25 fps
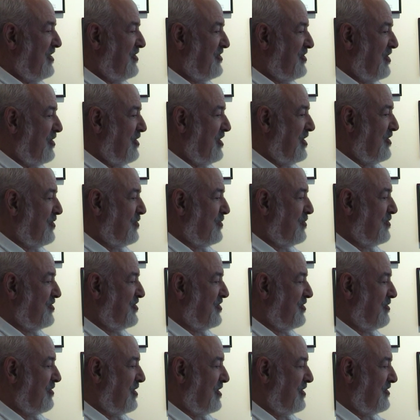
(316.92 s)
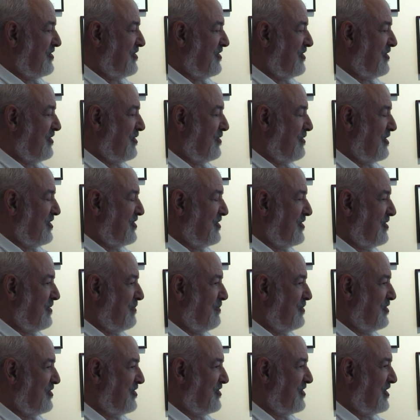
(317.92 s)
so he could also answer the question
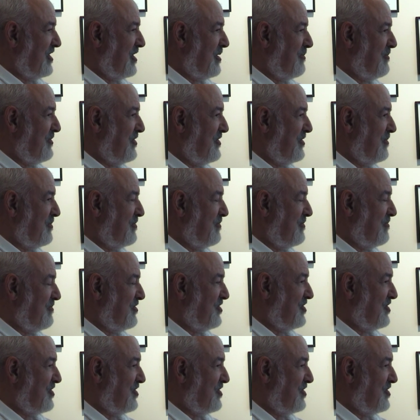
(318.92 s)
at what time did the